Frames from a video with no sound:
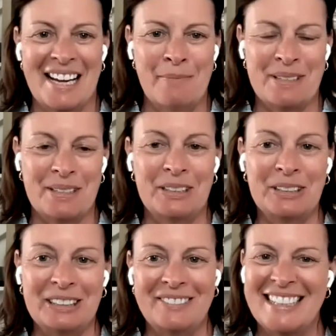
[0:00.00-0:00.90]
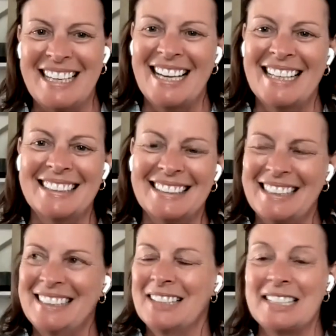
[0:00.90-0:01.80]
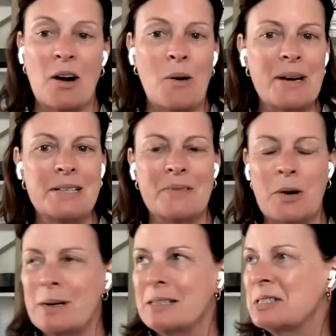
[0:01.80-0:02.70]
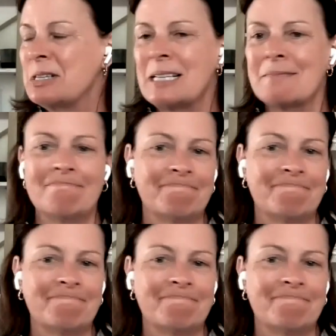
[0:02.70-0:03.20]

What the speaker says: absolutely. We can. I know it's always learning.